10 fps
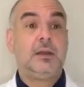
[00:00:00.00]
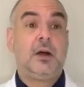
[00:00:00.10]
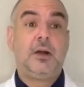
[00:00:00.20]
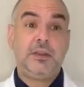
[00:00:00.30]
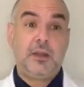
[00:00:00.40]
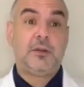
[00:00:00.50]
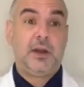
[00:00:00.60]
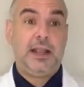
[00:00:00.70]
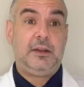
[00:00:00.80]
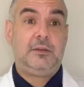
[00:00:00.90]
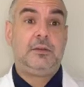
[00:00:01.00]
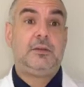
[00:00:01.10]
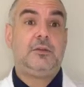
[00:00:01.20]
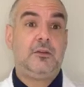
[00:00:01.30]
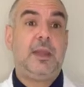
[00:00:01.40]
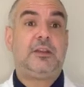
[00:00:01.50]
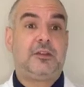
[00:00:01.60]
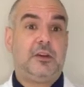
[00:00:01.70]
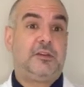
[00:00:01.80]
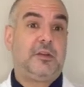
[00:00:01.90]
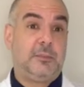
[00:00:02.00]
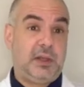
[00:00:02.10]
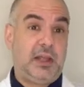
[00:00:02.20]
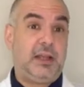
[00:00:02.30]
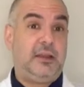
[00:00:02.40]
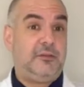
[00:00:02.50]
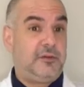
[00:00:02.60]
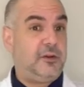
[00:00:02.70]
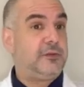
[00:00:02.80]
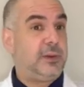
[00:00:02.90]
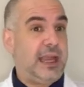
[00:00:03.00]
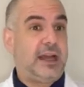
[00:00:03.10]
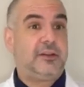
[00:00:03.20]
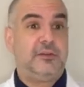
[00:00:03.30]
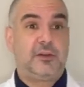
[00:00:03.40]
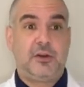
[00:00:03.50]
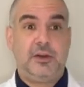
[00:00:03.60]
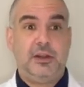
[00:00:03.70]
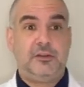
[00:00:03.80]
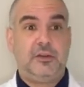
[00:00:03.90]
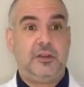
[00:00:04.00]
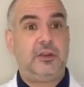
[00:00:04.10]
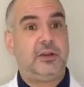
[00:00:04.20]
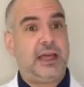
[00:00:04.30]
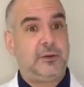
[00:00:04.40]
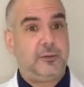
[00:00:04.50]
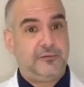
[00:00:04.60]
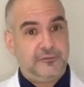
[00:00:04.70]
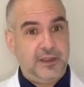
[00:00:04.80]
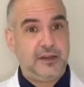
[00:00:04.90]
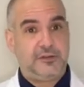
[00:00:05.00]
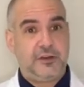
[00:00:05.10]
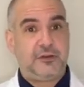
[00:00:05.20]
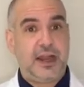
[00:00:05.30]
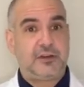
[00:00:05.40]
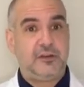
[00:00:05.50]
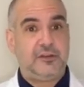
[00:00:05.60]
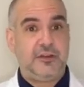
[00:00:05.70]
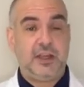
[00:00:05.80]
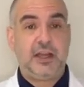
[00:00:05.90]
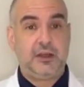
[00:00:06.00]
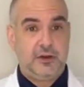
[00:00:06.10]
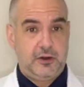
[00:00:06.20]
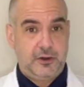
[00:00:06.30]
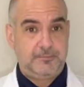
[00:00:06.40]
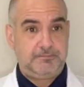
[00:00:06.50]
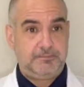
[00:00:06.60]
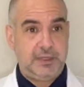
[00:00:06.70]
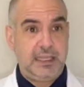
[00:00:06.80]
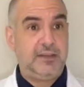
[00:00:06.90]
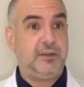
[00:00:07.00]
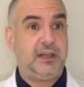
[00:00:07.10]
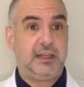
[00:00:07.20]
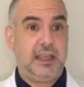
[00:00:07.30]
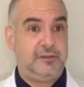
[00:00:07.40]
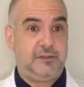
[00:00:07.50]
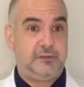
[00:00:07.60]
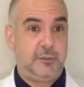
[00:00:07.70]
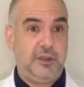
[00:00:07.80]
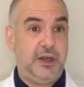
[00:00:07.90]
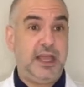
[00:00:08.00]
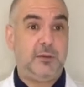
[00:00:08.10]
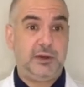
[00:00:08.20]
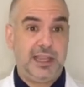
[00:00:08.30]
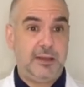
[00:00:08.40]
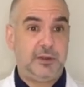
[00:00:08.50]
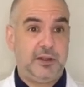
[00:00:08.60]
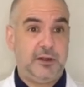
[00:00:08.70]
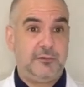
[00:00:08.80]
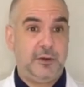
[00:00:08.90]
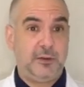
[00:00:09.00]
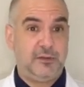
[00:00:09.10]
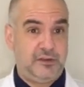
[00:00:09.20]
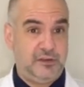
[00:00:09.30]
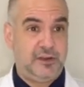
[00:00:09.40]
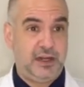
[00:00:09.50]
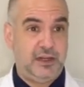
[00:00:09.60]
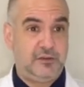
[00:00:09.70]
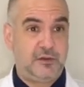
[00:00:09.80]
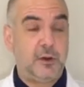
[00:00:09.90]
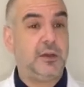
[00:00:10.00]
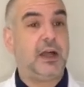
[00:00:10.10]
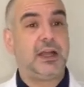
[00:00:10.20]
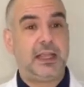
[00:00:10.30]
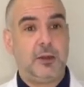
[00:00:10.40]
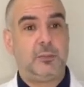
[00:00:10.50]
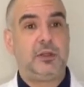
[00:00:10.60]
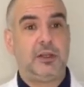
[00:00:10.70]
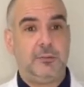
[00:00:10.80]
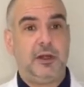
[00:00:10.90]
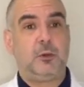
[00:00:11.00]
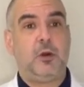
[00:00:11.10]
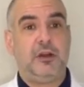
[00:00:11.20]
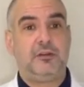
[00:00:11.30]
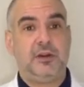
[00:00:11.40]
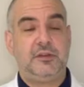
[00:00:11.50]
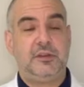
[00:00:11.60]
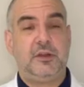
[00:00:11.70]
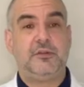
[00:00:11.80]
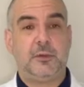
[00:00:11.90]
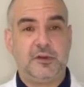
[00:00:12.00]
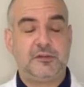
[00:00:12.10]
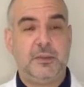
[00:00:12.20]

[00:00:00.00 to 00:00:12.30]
On the other hand, do make sure to supply inverse reactive current to the unilateral phase detractors in the ion arm, even in cases where the Nano Encabulator frequency settings are in the high output limited quadrant of the risk